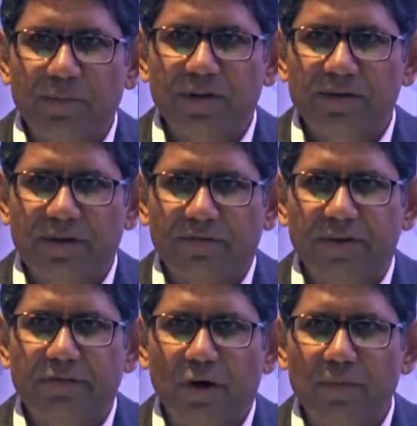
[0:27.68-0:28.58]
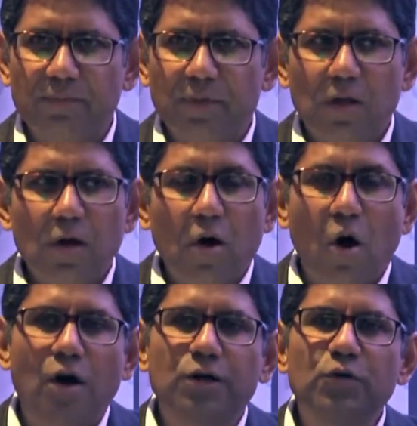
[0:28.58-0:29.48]
people suffer from,
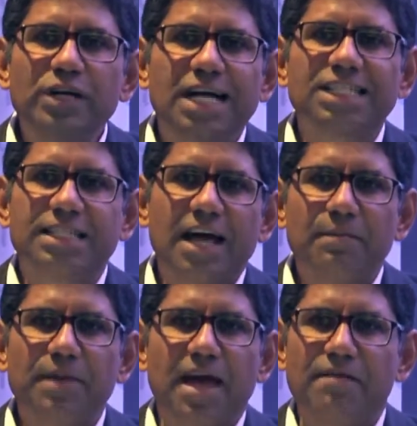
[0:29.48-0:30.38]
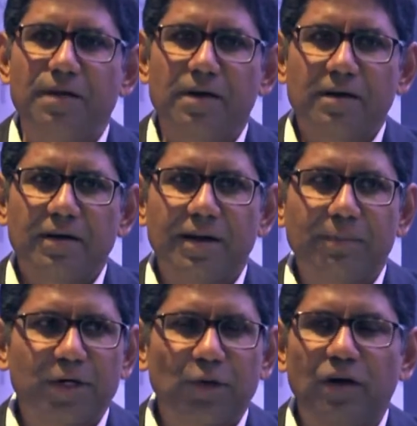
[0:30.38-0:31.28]
or to nudge their behavior in a
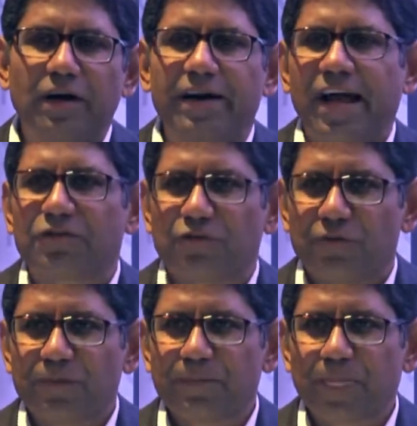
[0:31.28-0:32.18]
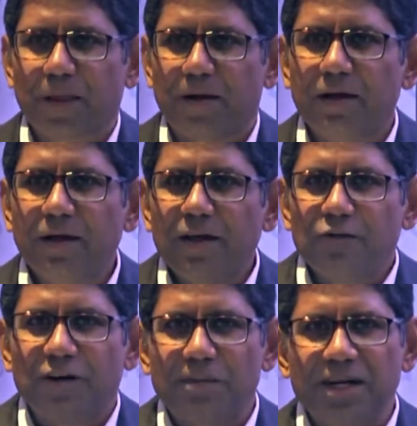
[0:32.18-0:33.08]
particular direction. Right?
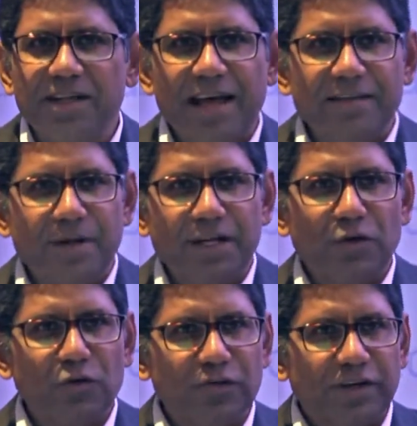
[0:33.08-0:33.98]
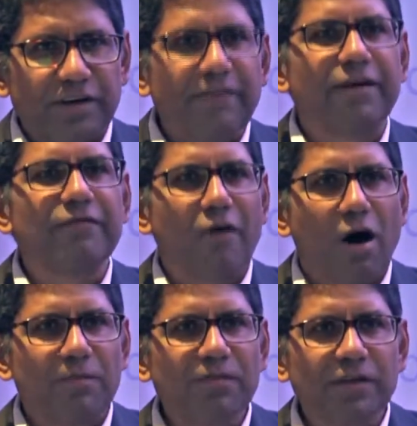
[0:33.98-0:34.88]
So DBT has been used in different
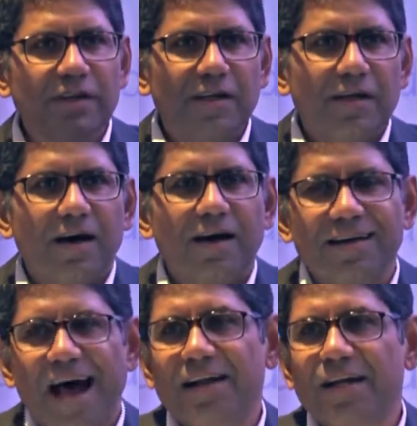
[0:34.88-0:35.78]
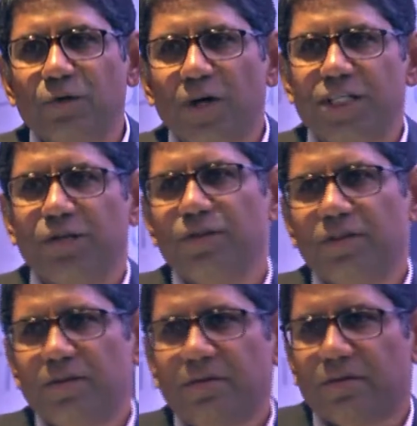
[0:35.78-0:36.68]
forms, largely to achieve
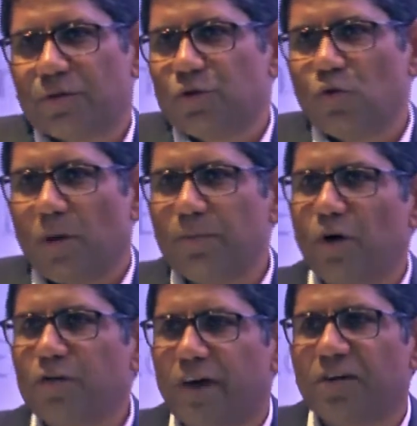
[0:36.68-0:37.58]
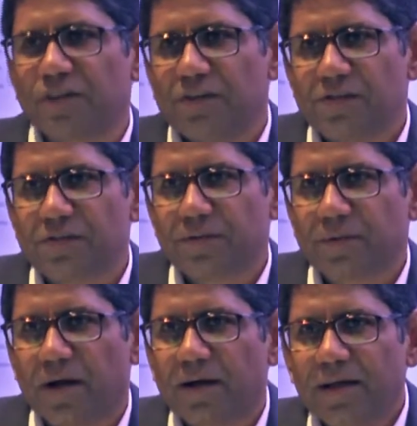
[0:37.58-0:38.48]
two of those functions.
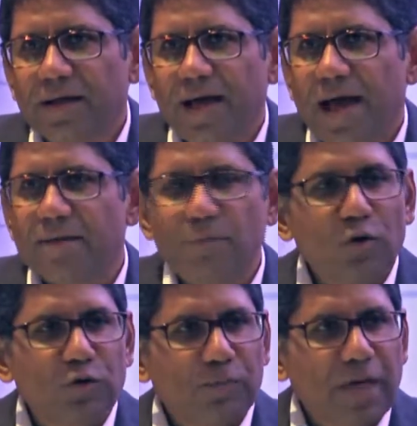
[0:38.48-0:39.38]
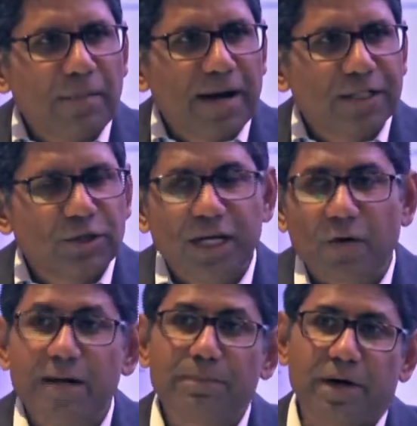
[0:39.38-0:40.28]
Right? And both of them are actually
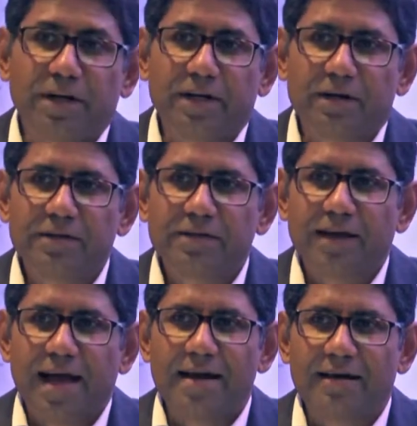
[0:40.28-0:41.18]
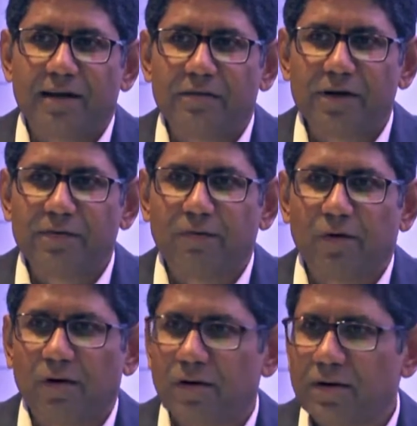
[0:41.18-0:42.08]
quite pertinent and relevant
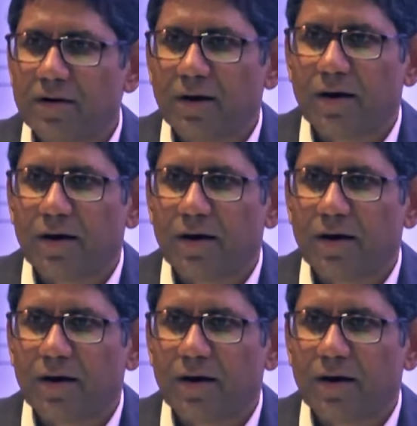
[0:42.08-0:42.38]
for